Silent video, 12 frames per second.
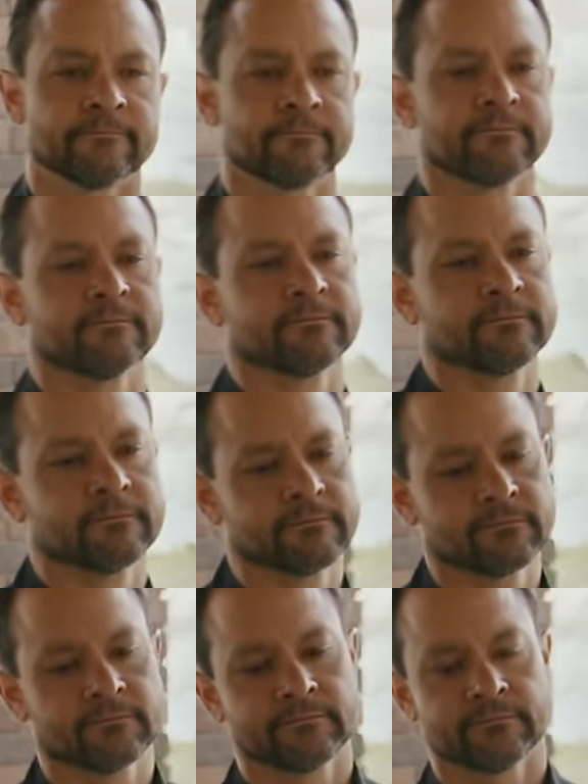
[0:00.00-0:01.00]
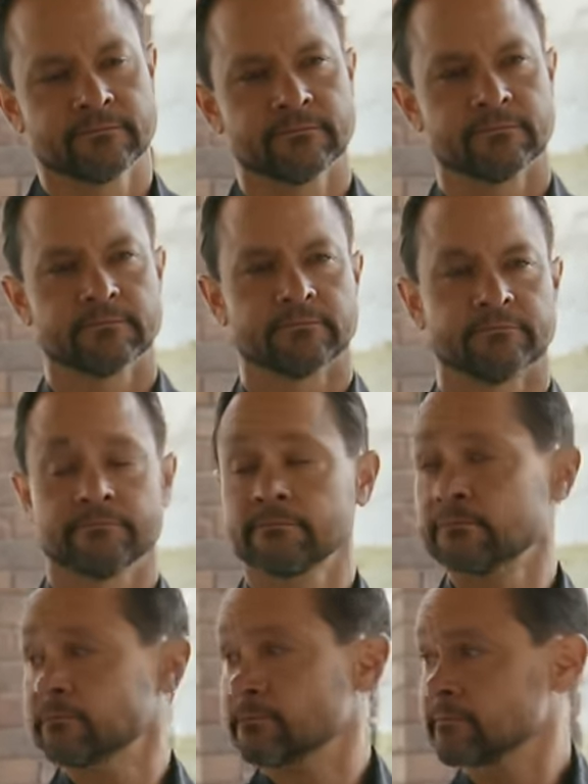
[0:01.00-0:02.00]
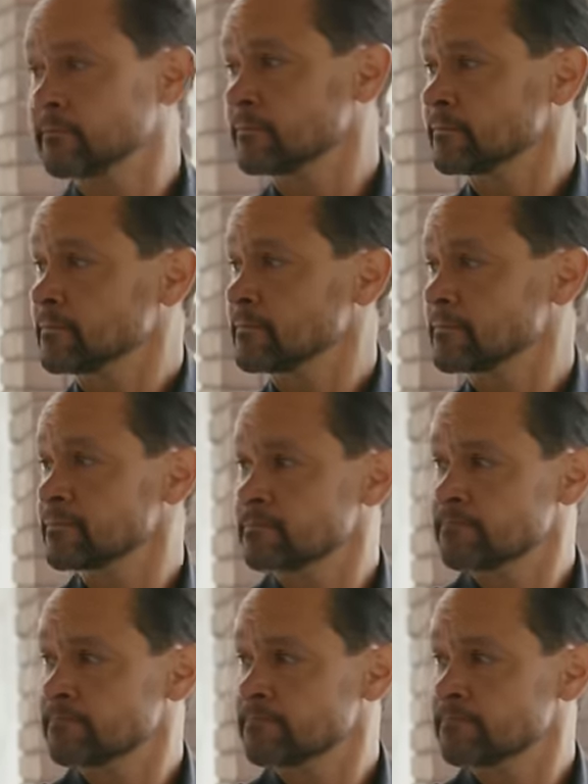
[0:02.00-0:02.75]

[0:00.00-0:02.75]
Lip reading: (not speaking)